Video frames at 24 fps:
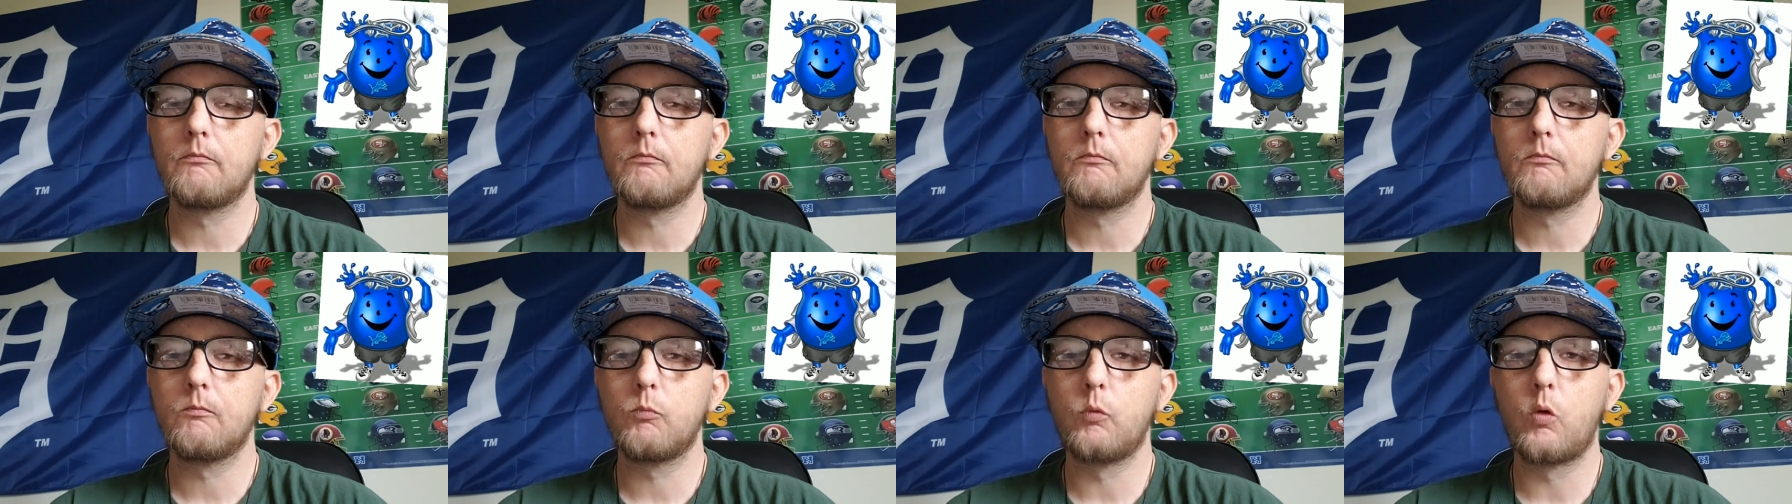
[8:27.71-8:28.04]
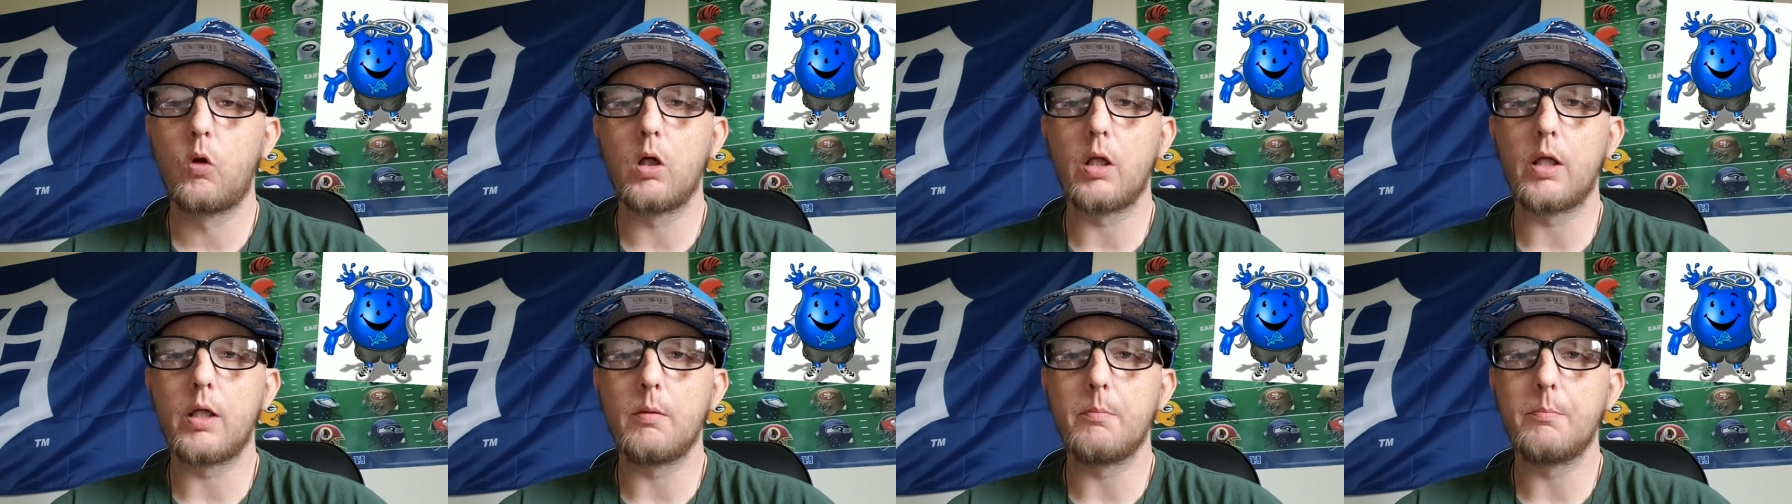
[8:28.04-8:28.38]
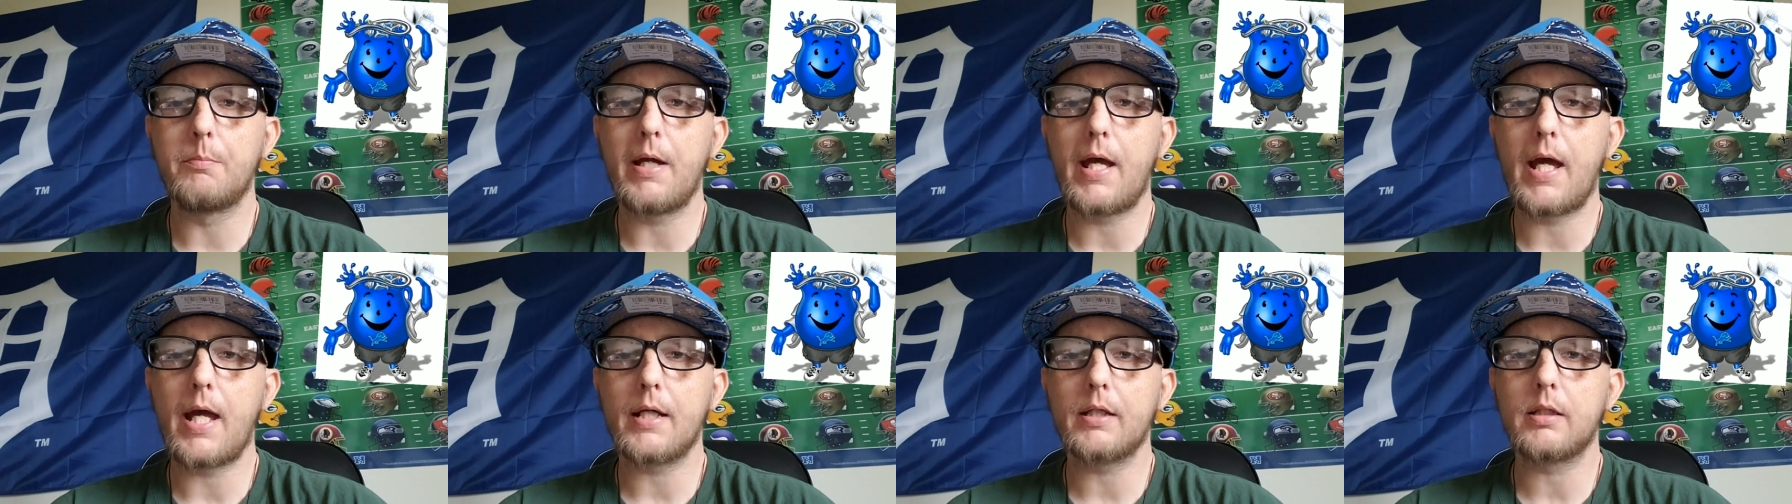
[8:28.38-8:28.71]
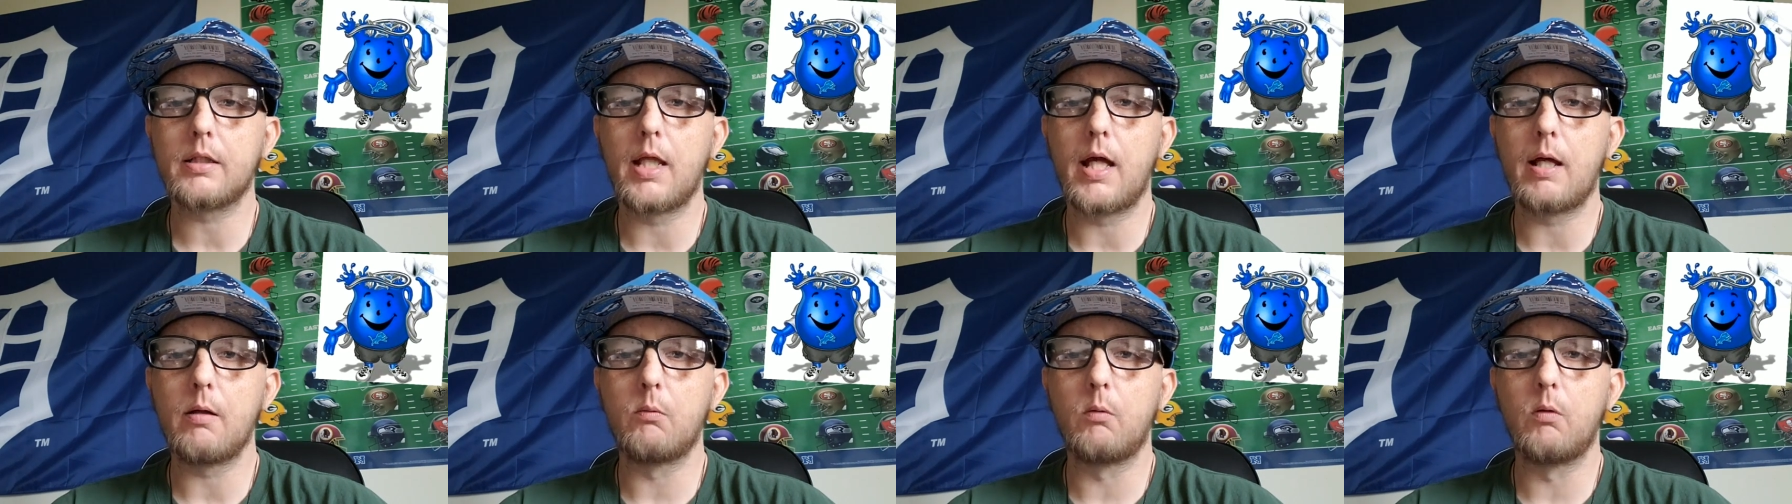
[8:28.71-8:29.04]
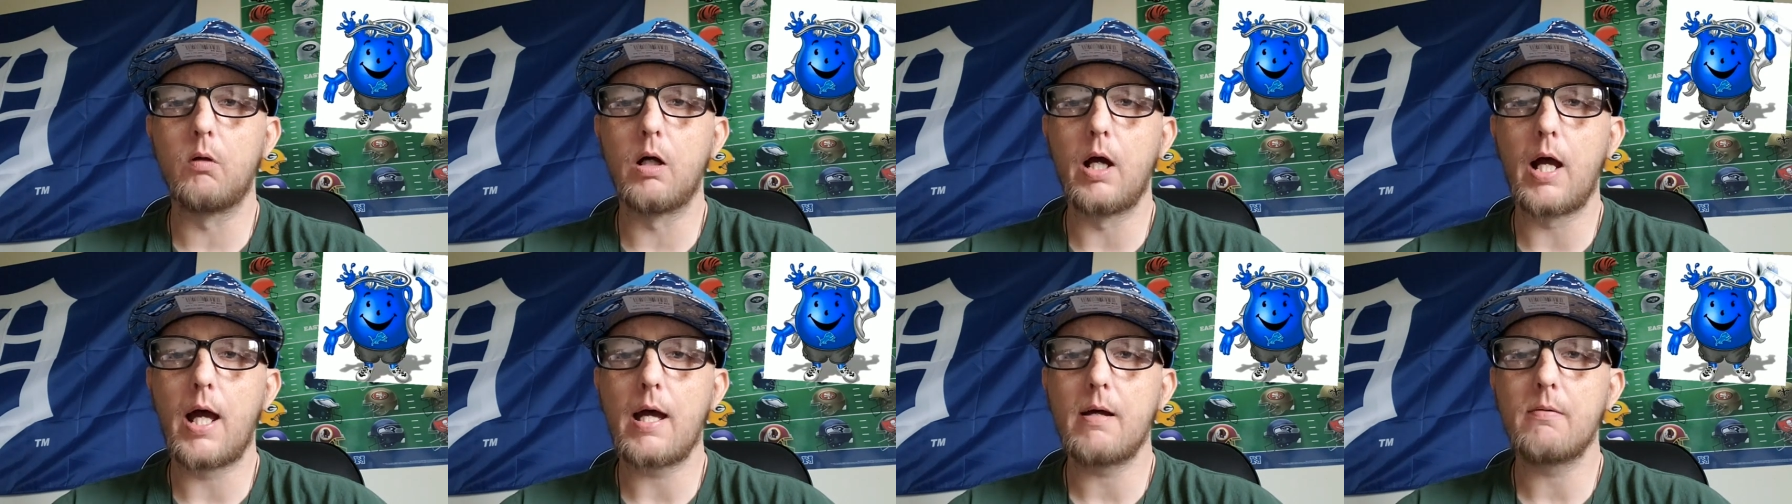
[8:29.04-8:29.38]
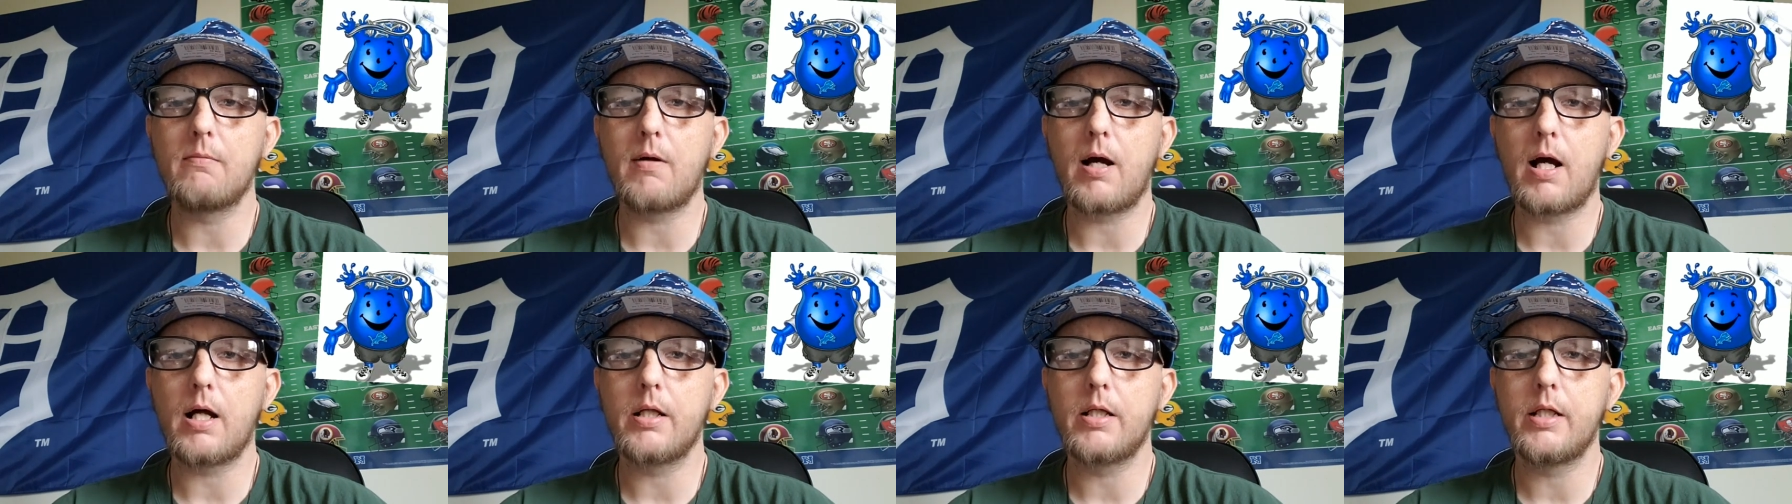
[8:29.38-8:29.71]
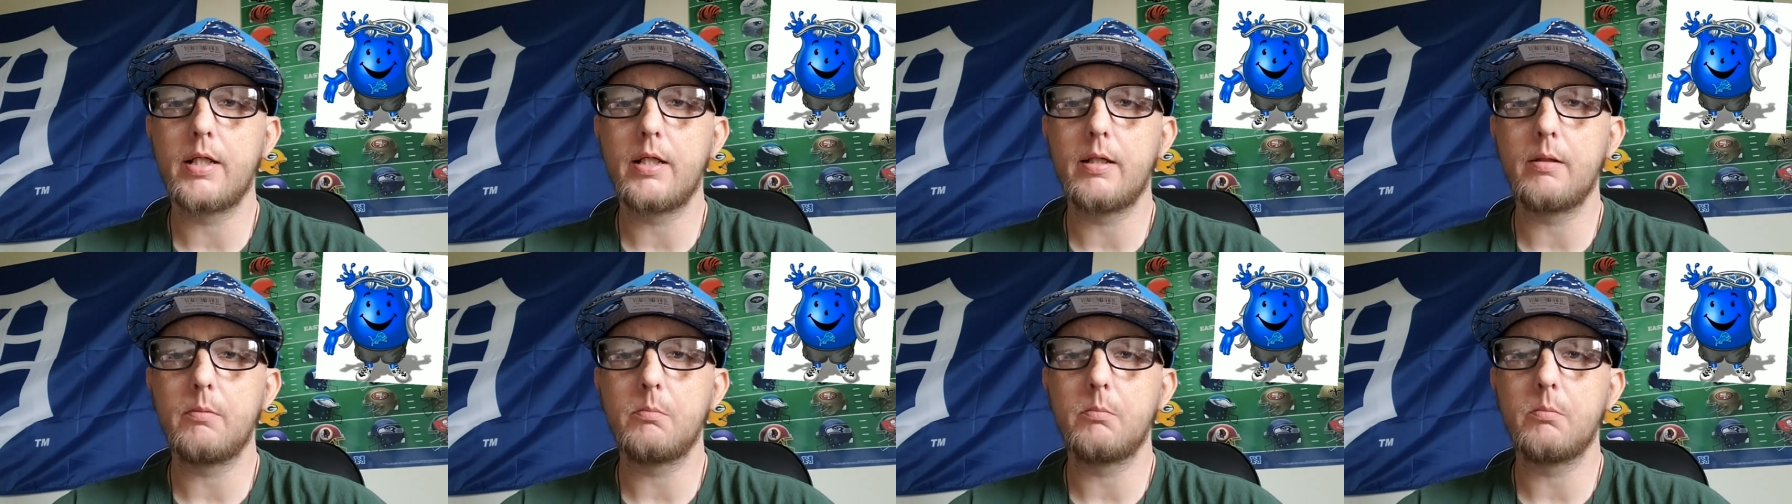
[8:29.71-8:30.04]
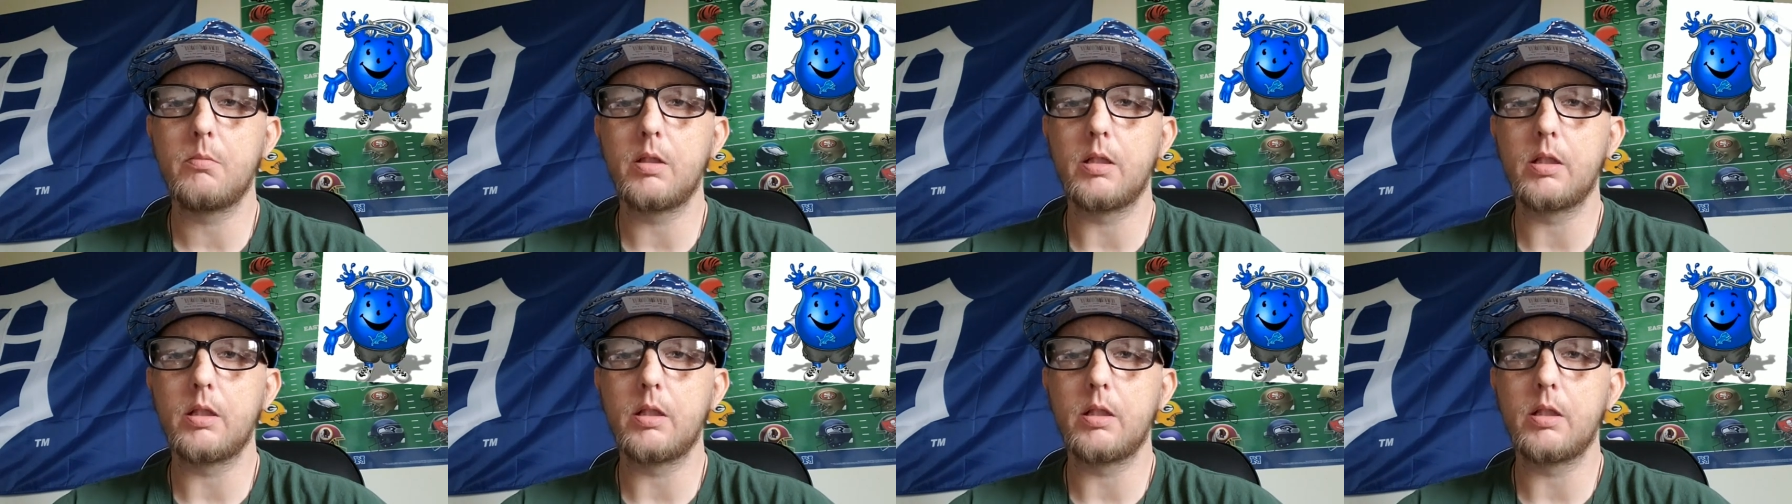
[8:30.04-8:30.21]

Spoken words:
impact that will have on him